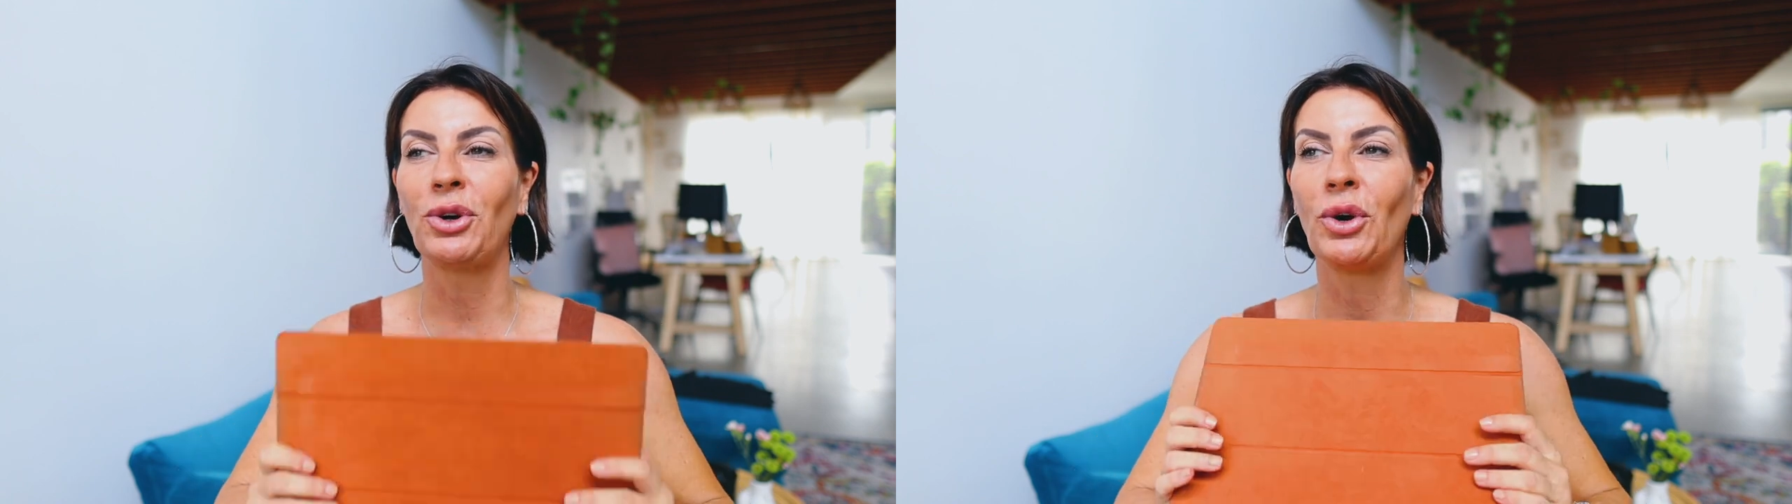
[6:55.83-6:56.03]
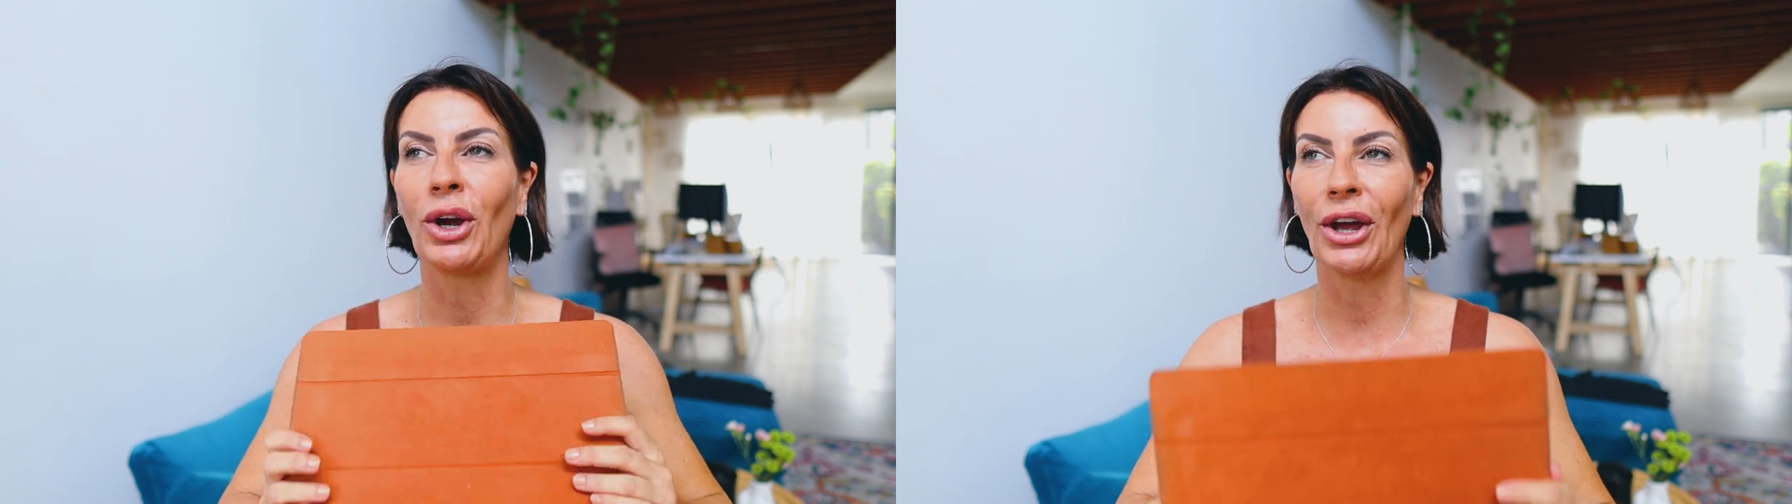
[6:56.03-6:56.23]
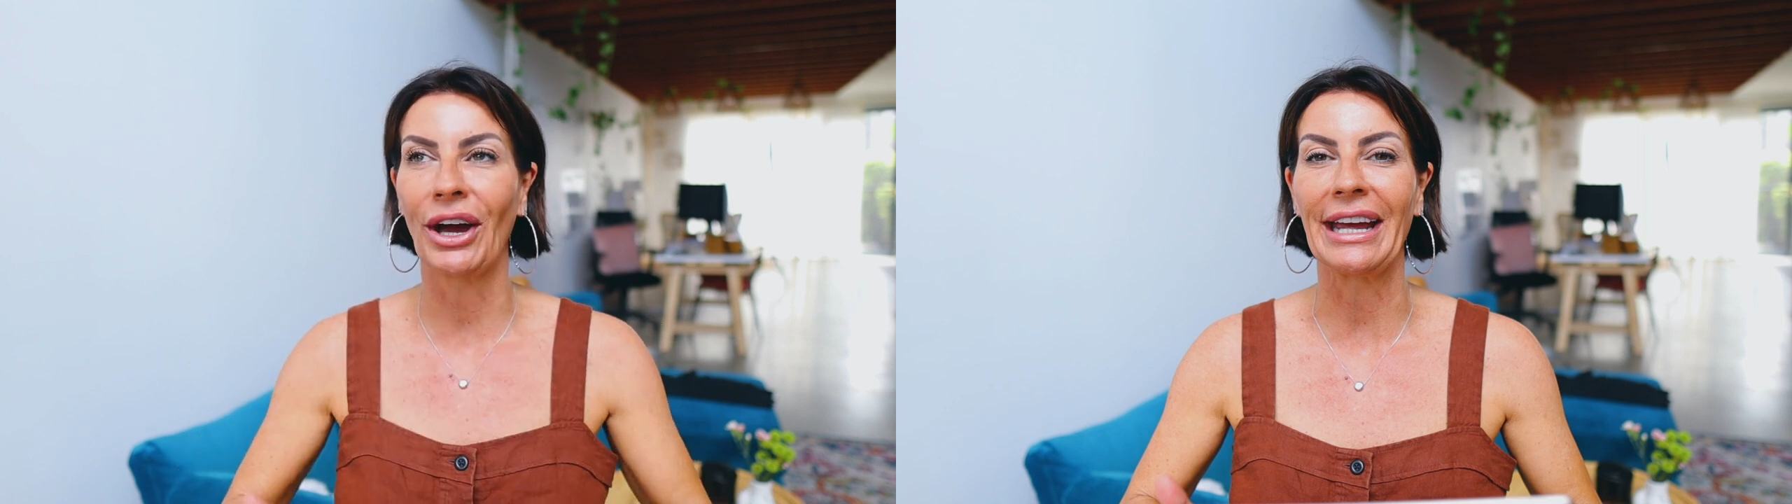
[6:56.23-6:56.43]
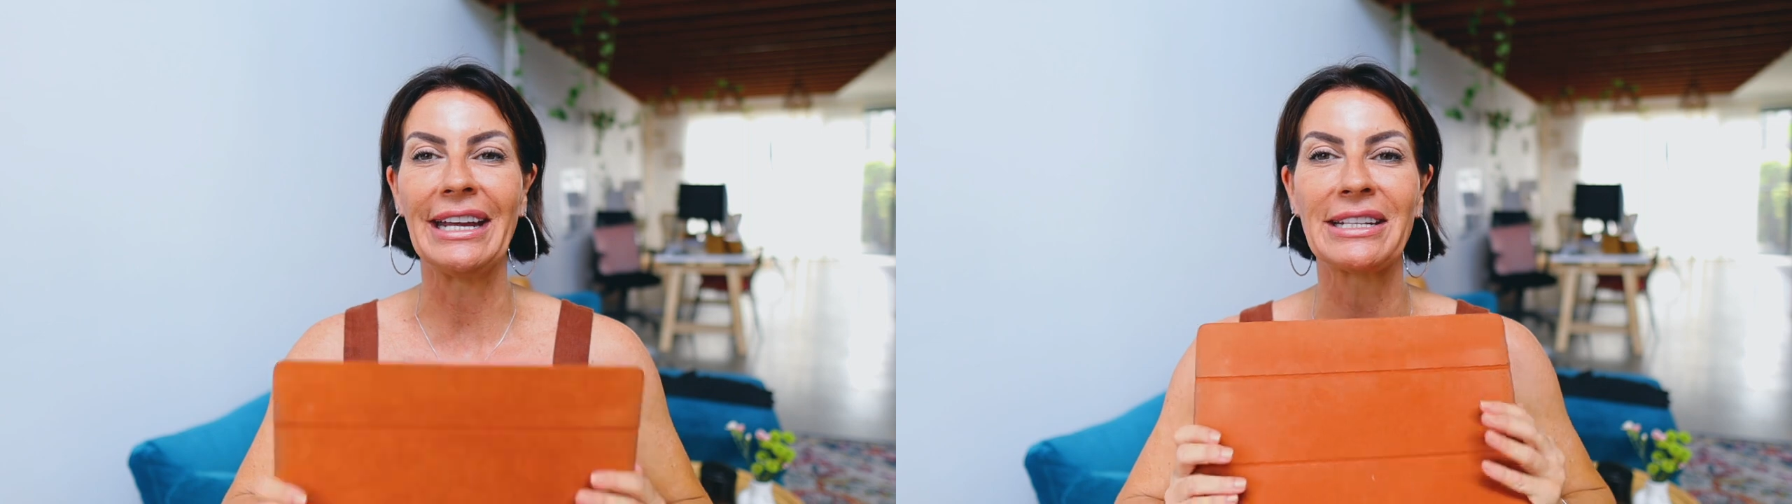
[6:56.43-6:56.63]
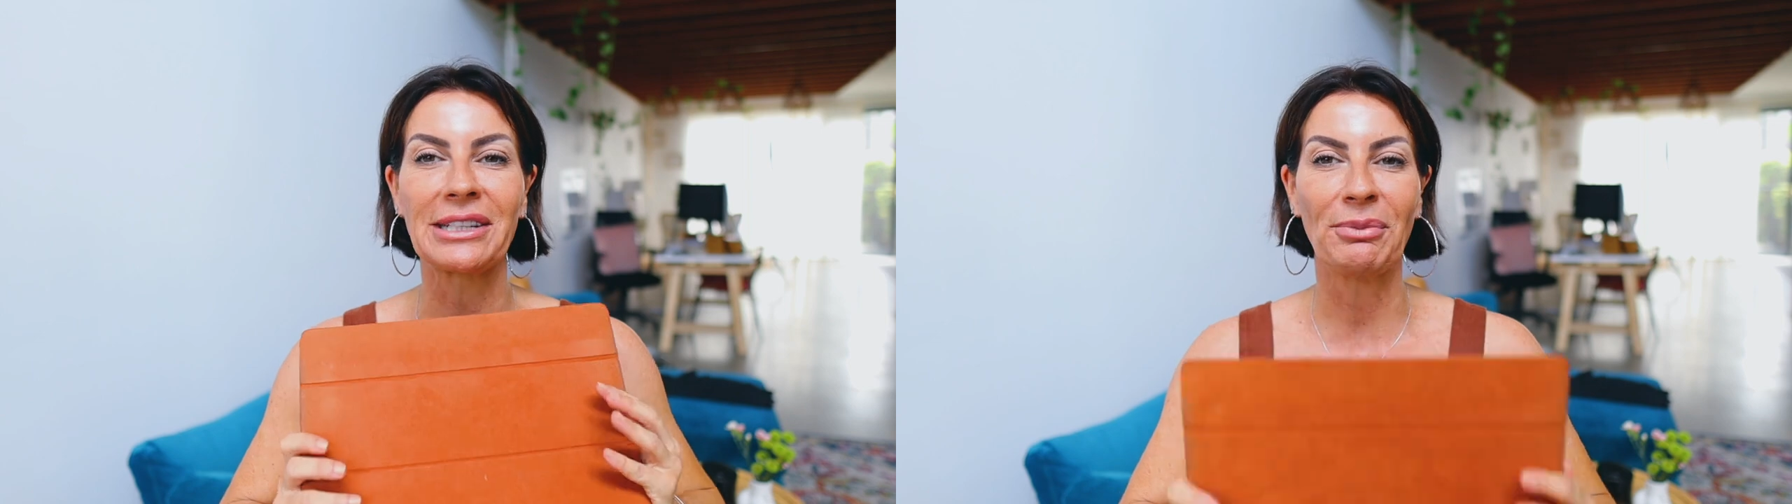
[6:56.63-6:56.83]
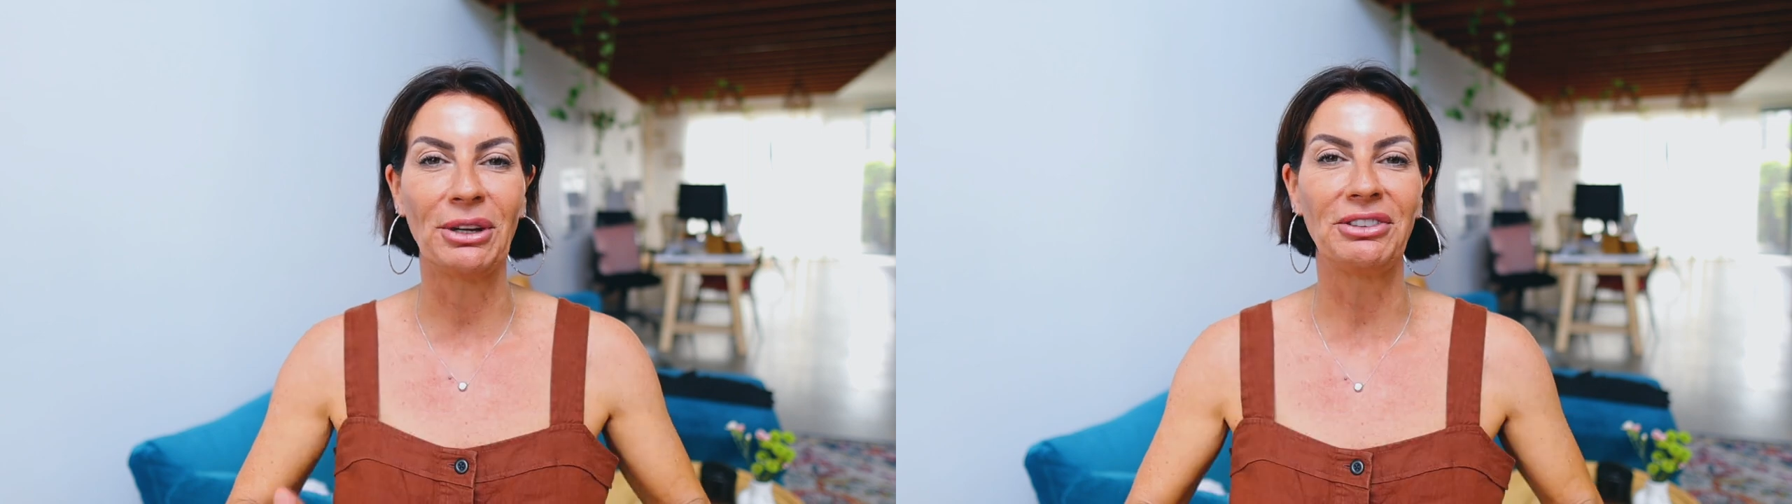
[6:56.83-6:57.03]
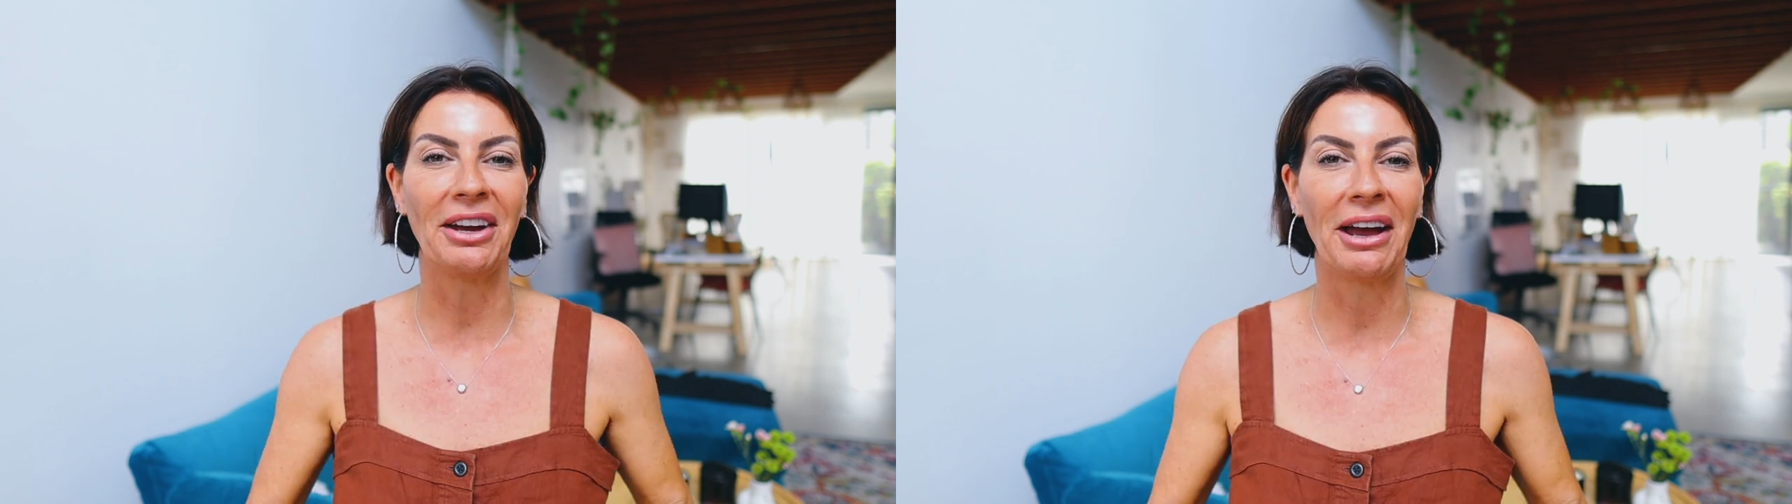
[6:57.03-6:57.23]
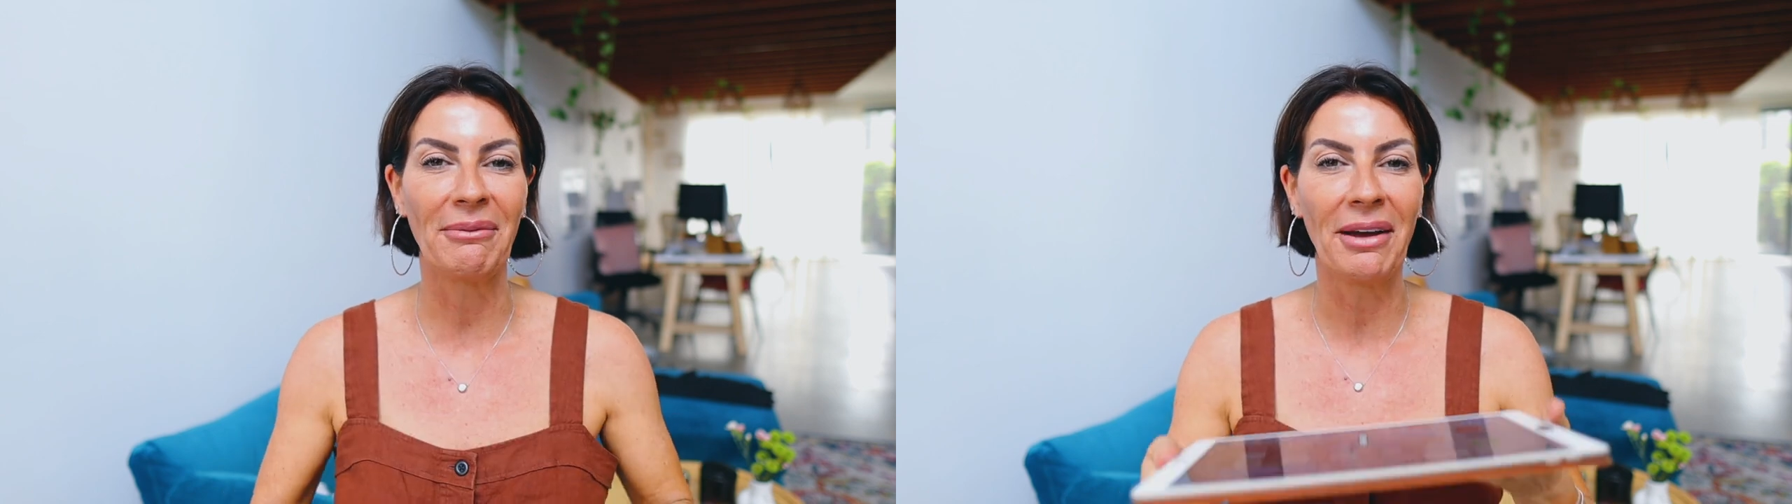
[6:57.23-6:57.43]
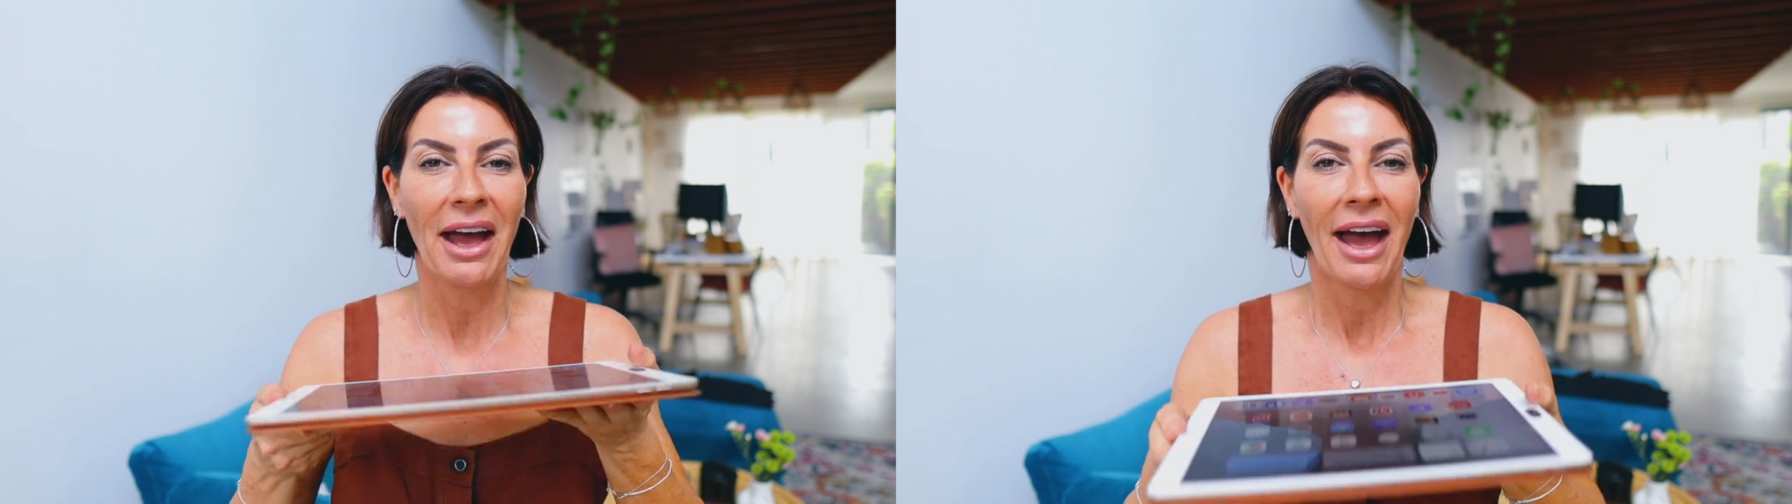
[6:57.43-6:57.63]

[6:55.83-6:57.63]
cooler in summertime.